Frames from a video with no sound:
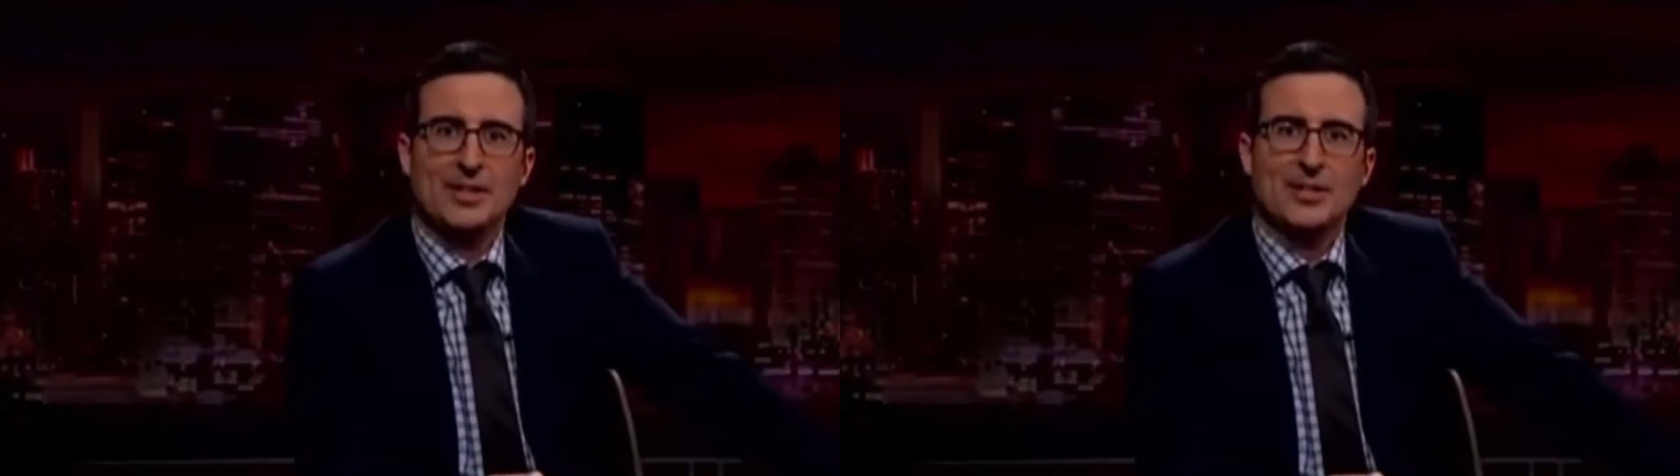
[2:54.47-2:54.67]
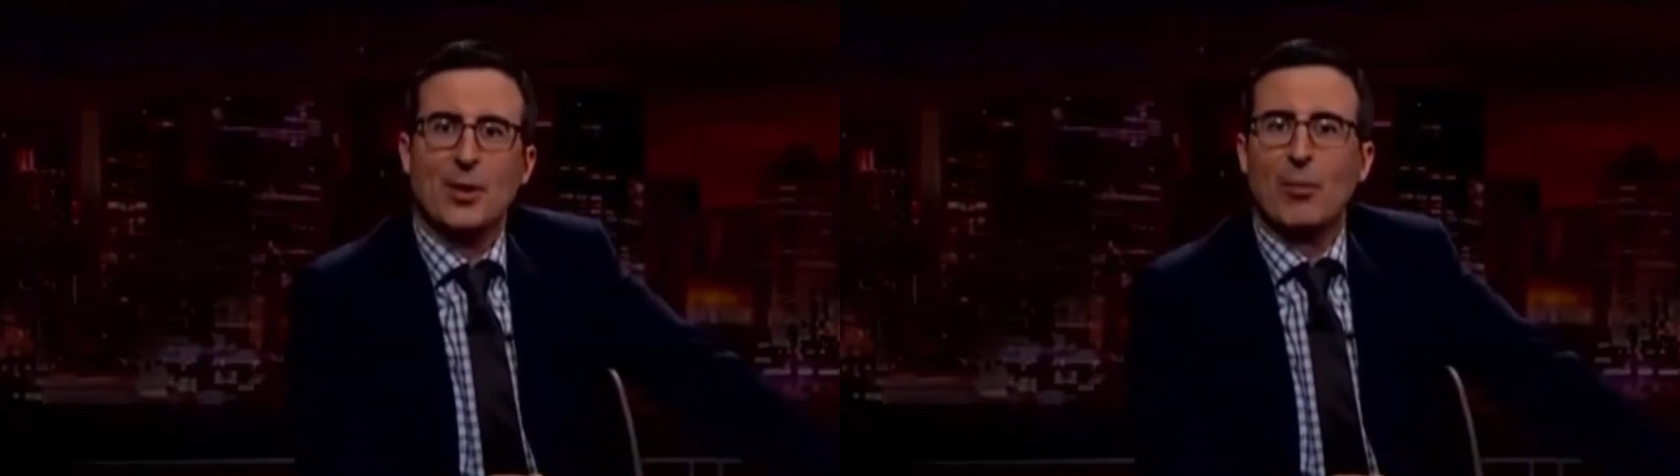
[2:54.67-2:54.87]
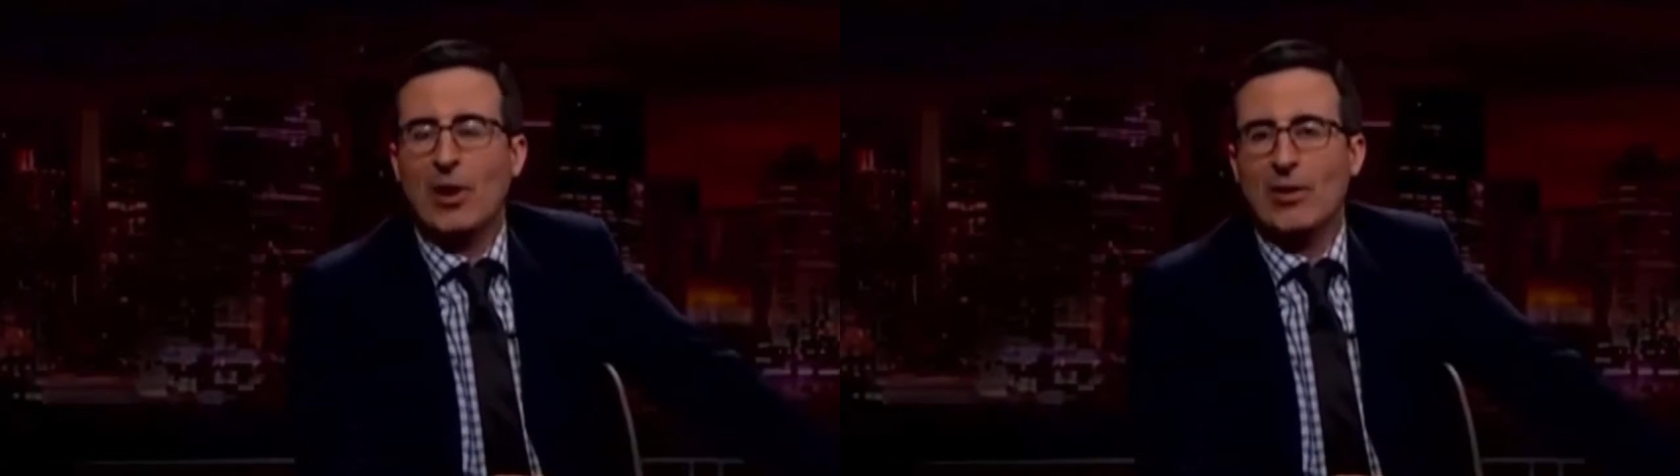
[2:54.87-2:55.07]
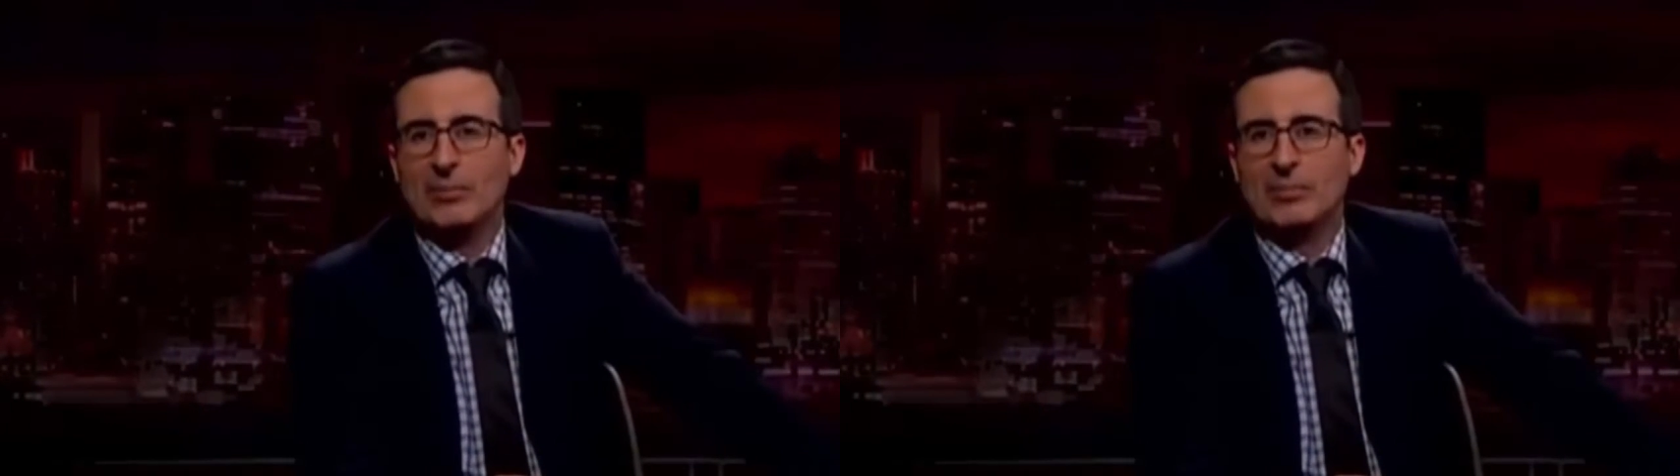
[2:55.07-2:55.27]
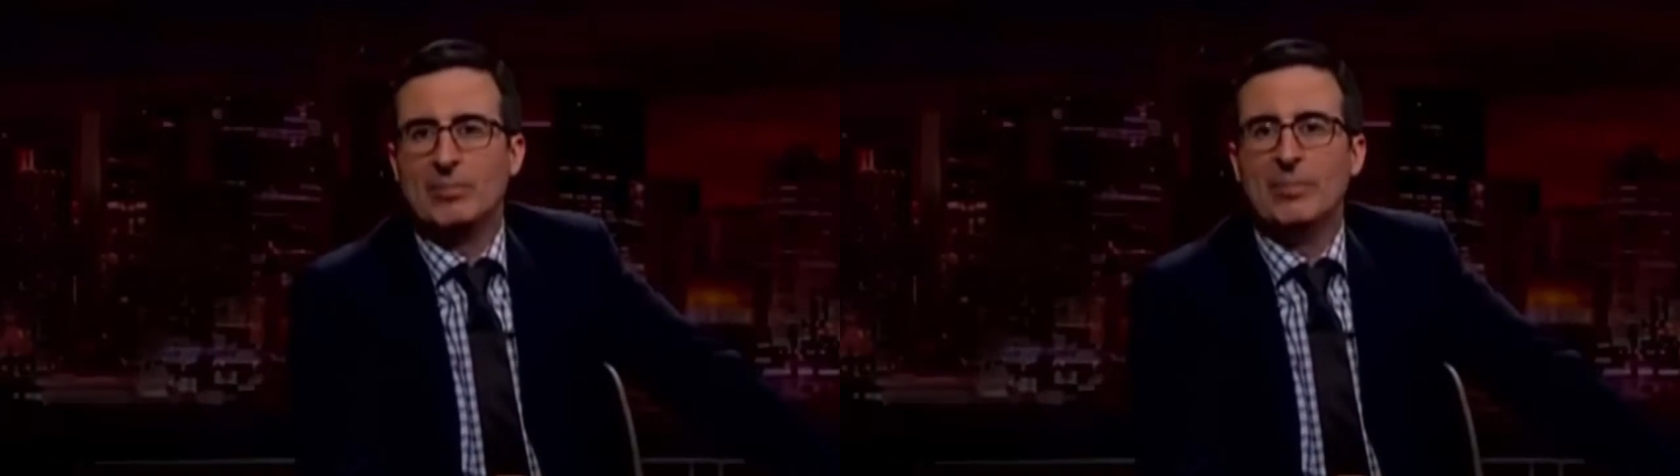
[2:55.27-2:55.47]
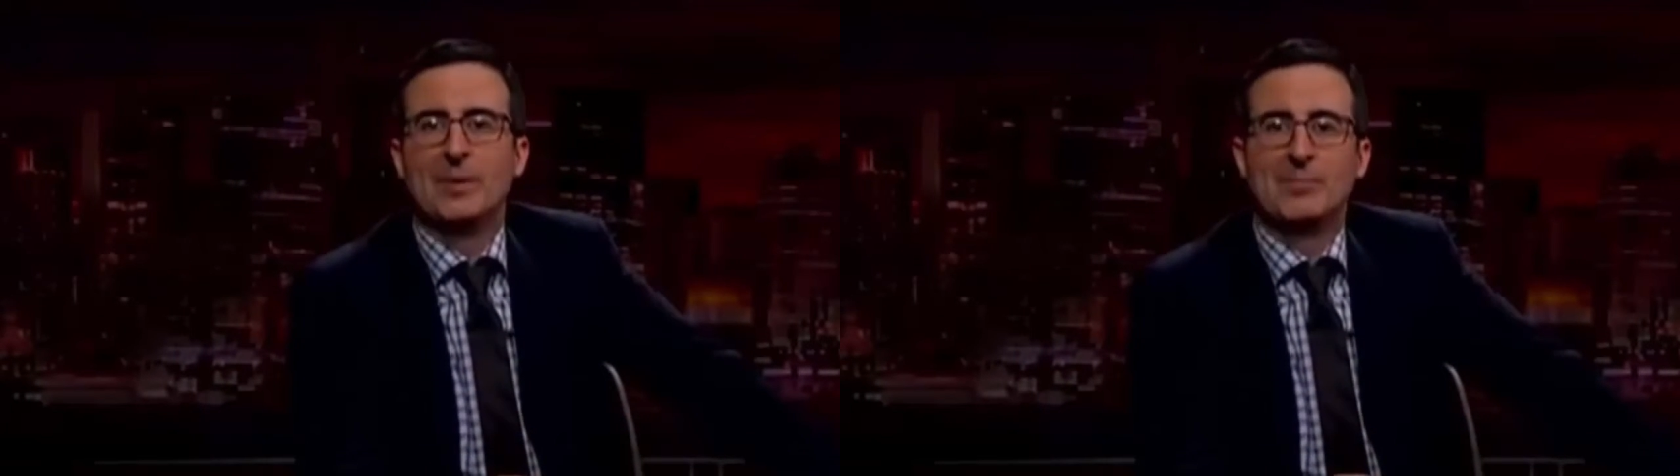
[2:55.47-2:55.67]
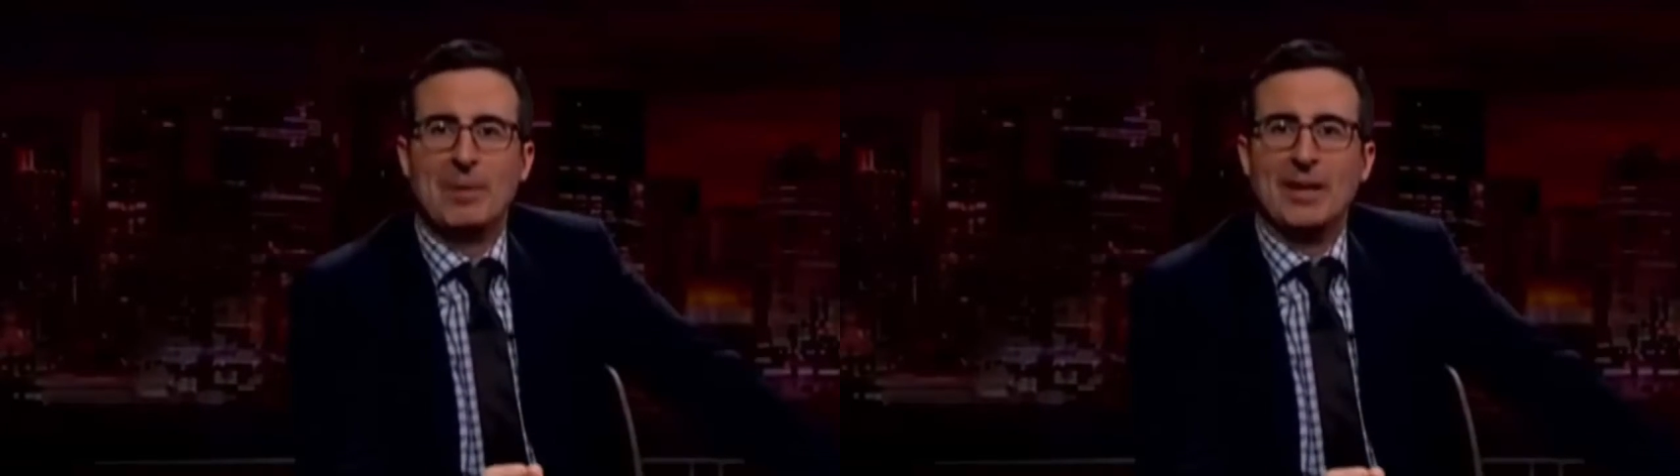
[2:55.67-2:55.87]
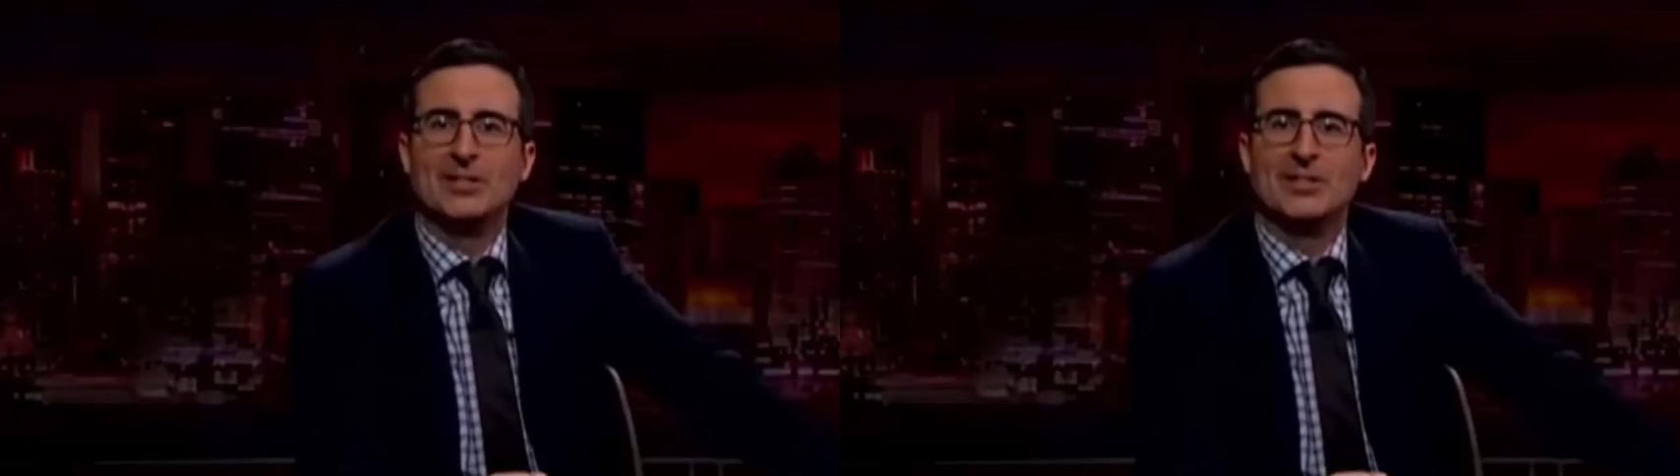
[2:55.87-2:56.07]
stop wearing
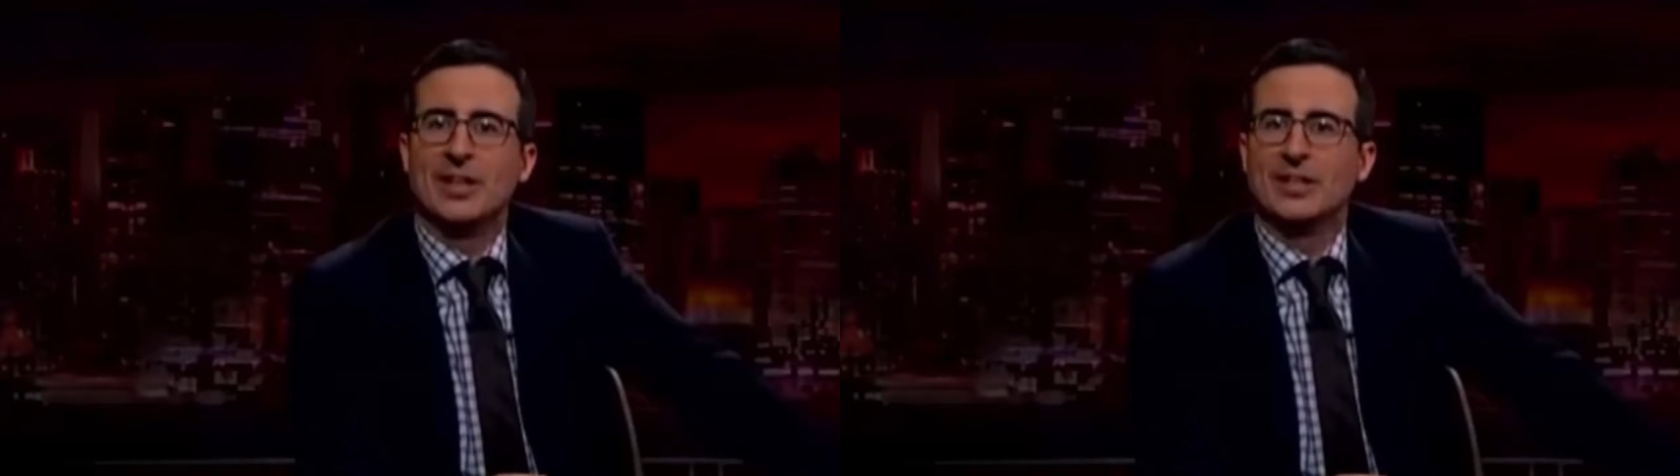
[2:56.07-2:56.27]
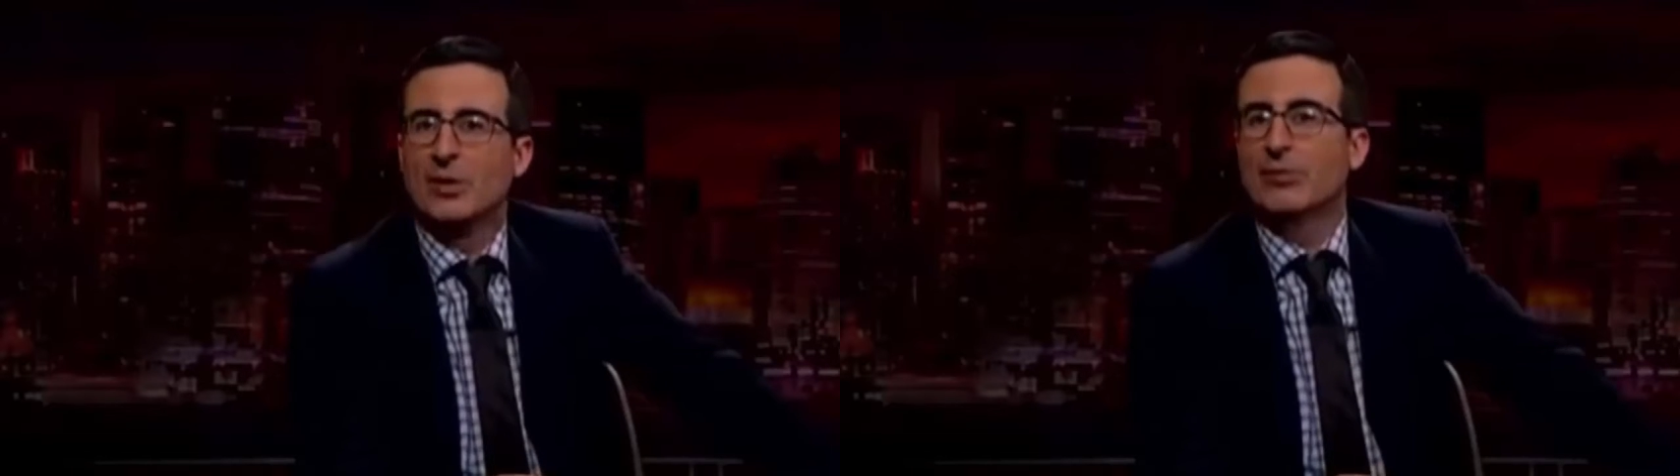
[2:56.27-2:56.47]
paint stained